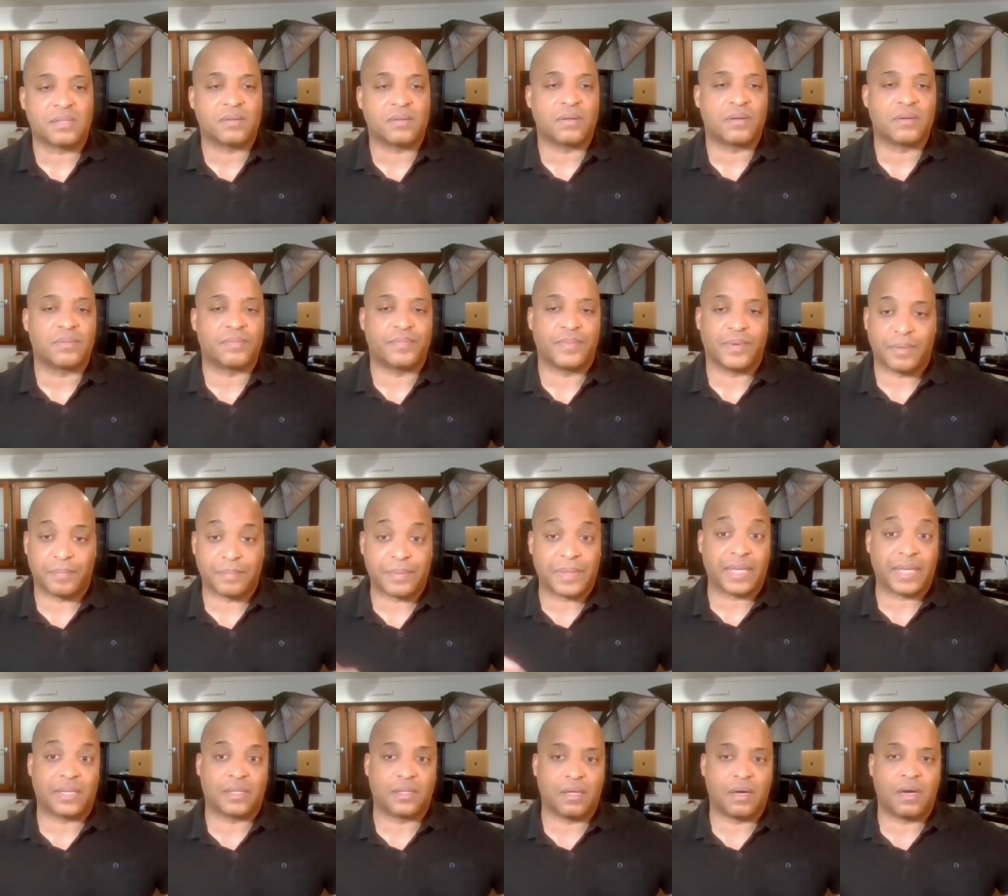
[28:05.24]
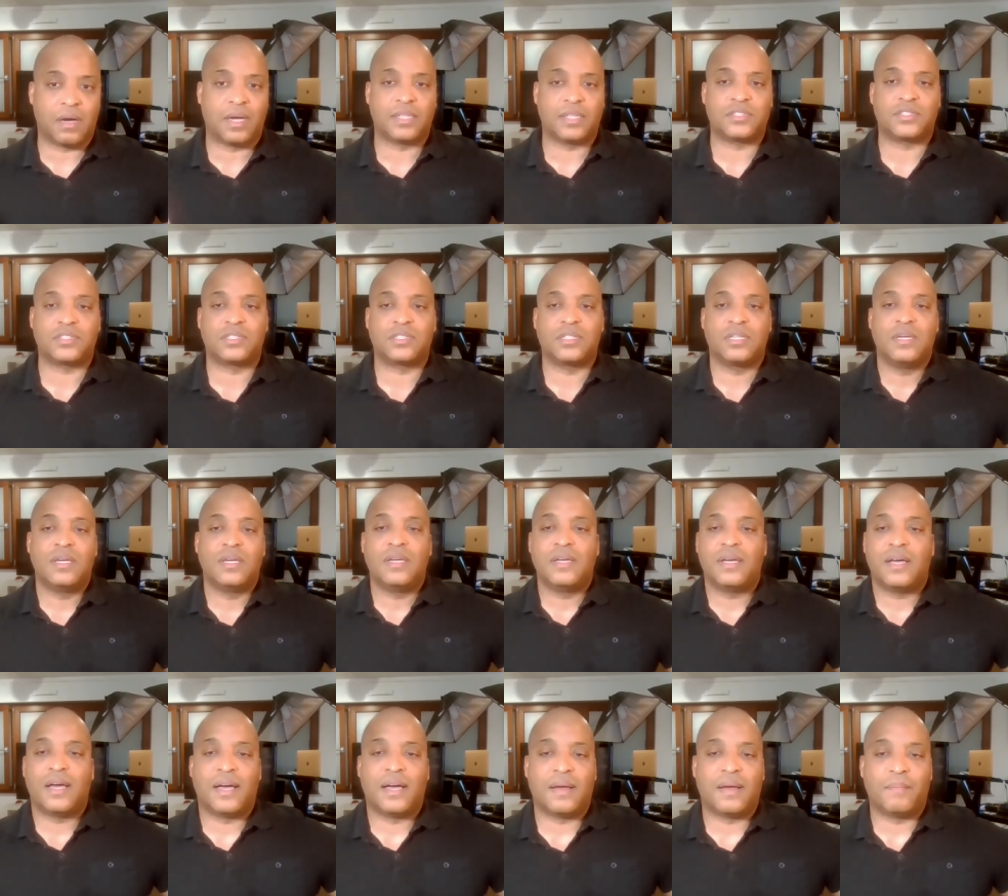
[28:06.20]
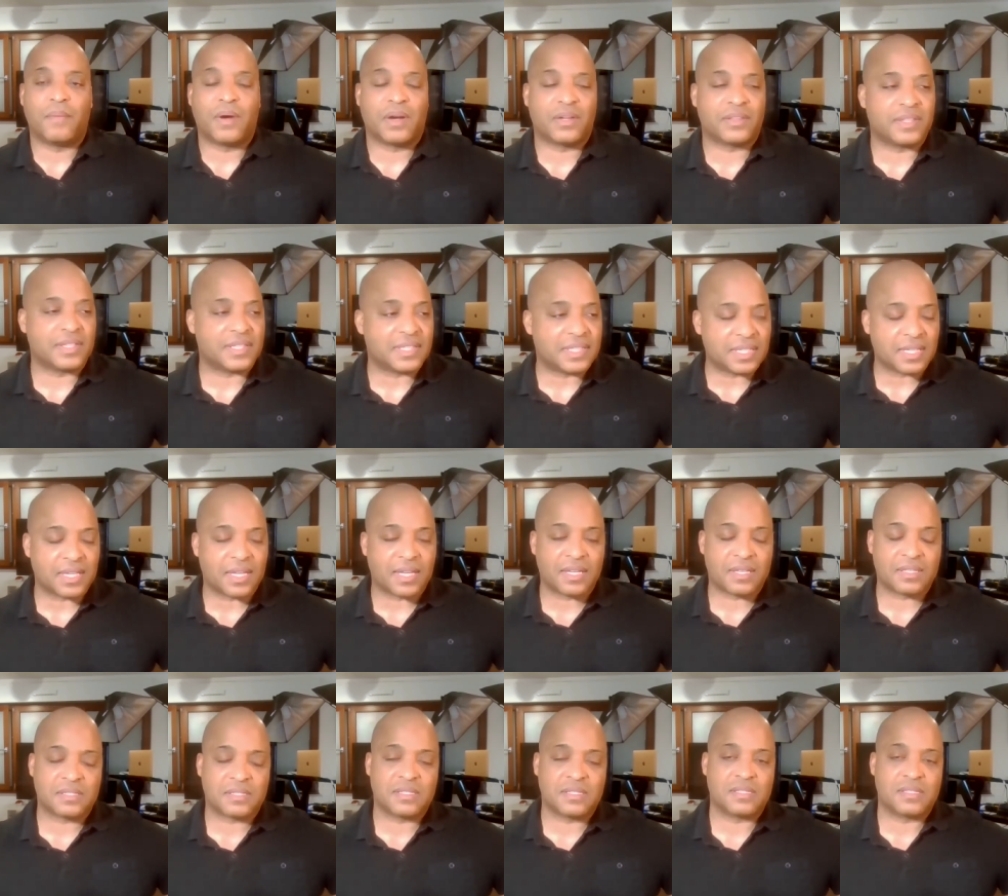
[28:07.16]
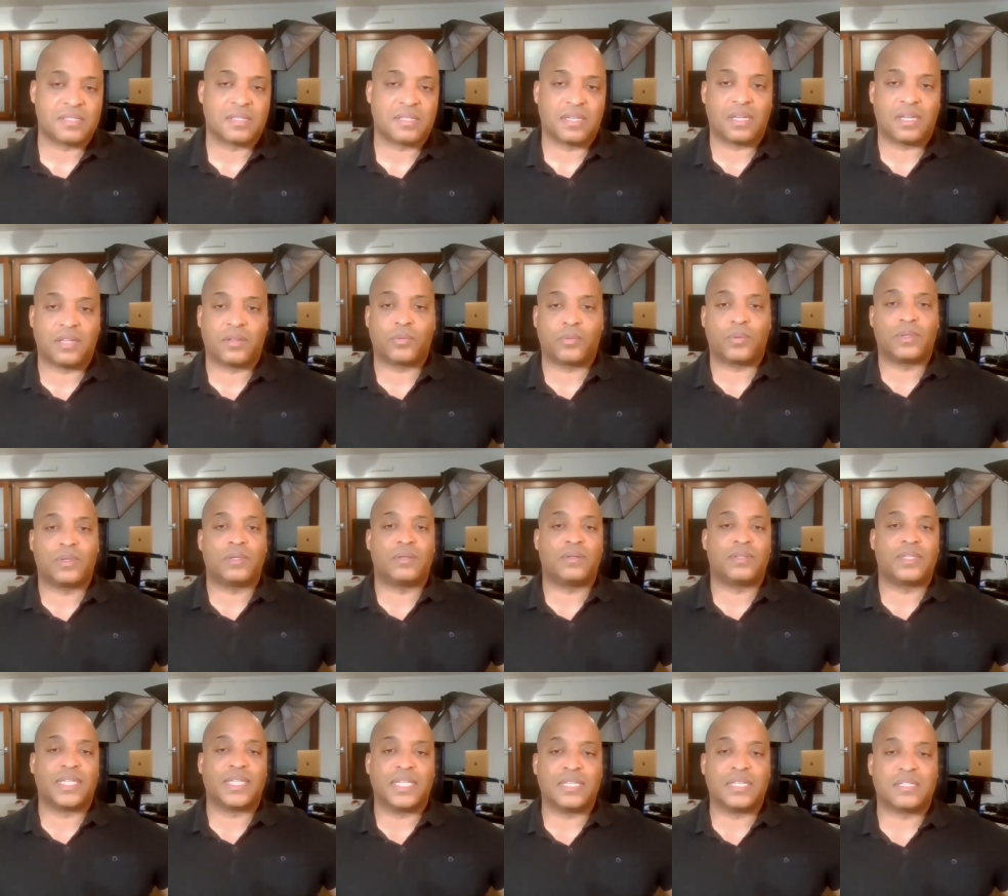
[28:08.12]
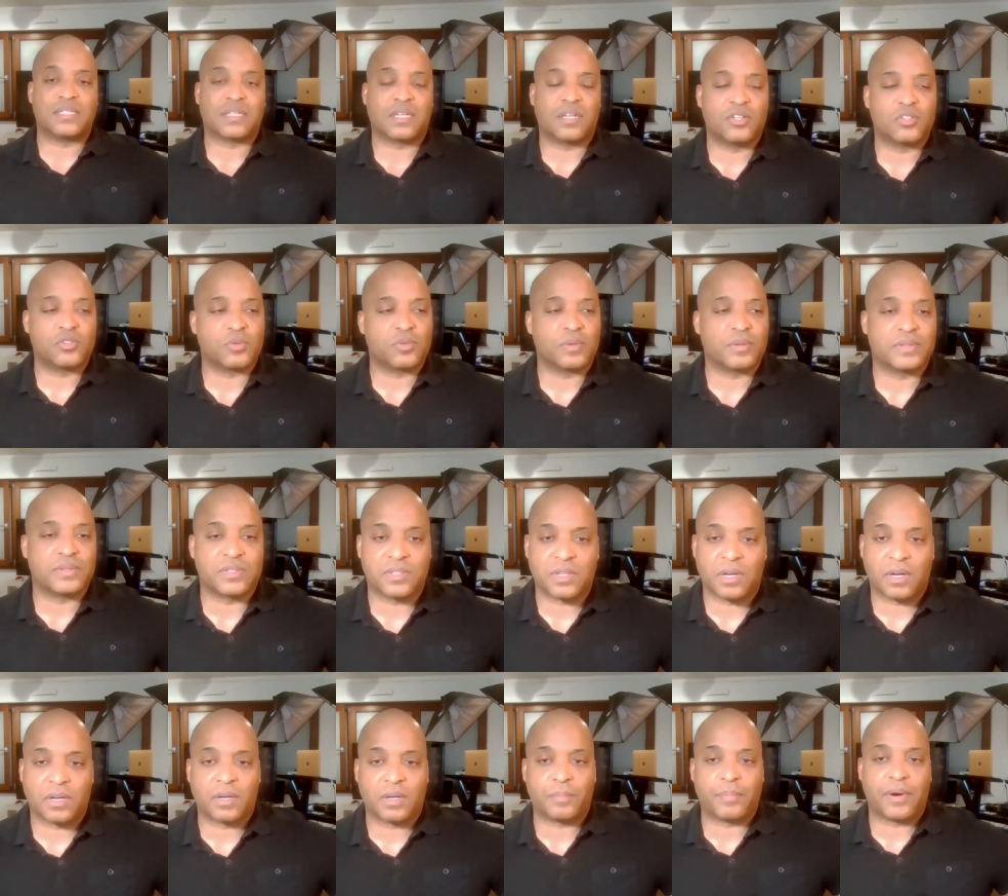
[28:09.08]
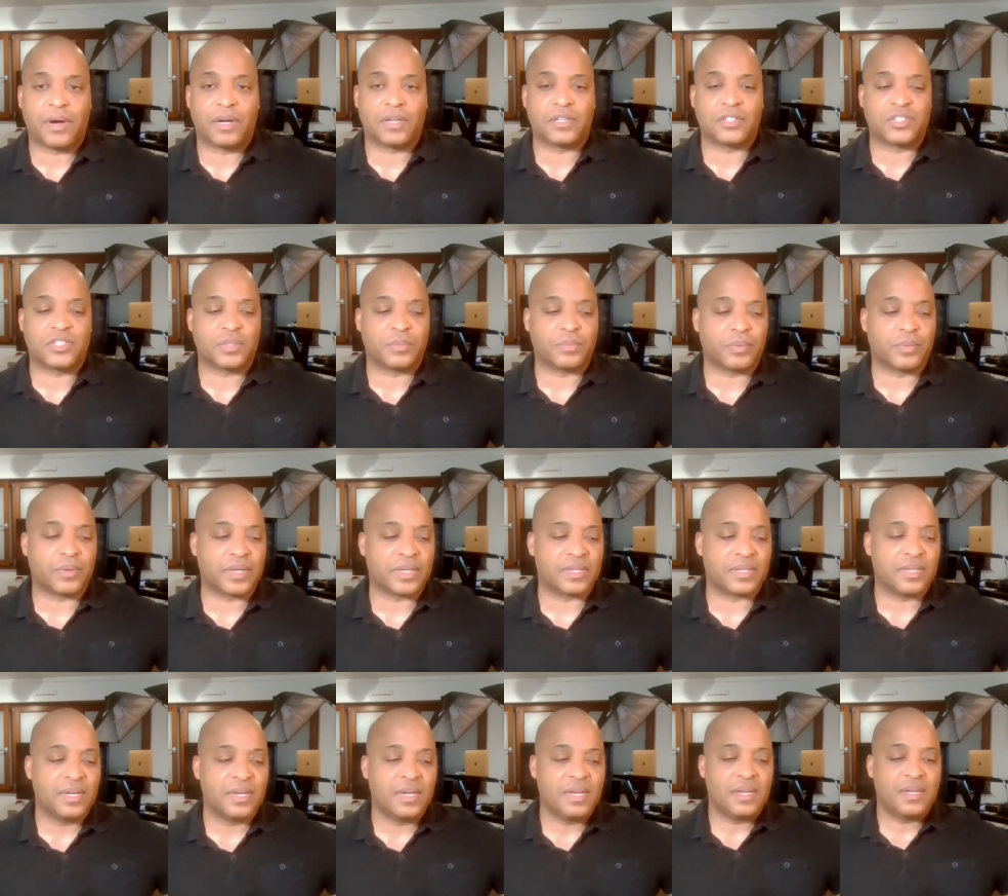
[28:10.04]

that are being launched. Um, Martha mm-hmm. Diaz is another one on the East Coast we're starting a partnership with.